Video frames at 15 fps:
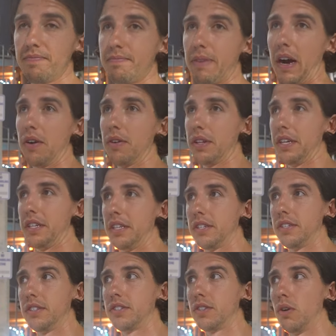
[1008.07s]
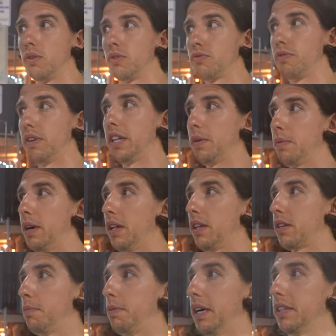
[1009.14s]
Apparently this has sold really well
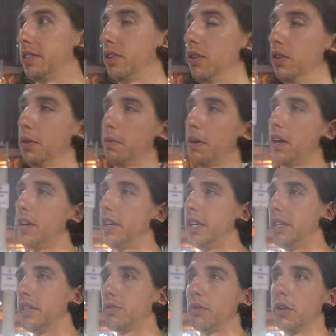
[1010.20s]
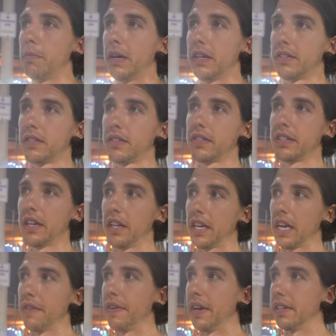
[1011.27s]
compared to other parties. One of the best selling
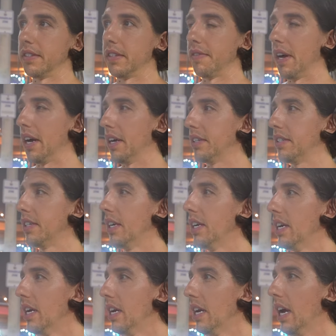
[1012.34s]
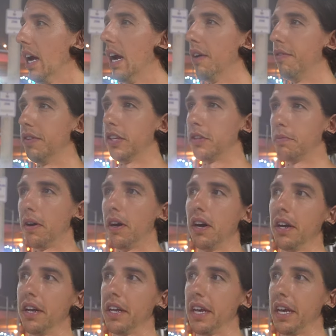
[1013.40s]
events they've had for this
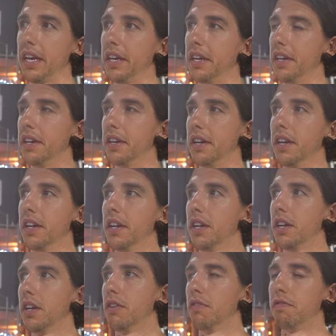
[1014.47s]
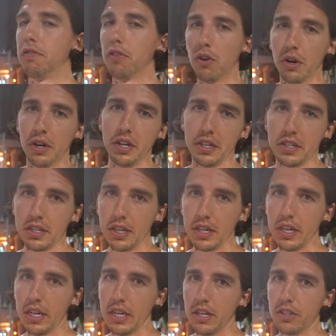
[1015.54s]
party in Floyd.
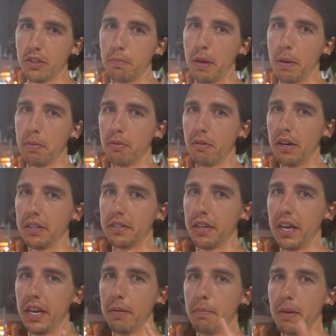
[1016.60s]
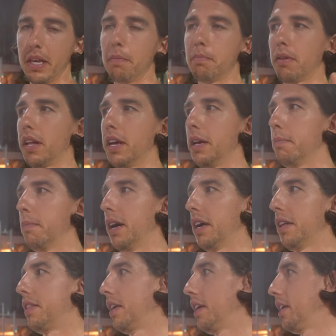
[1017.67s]
So people are ready to hear me play my
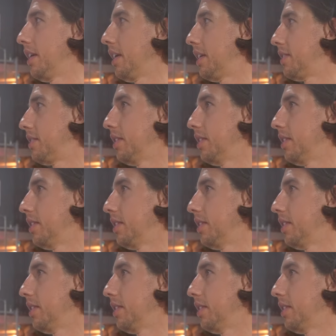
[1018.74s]
thing.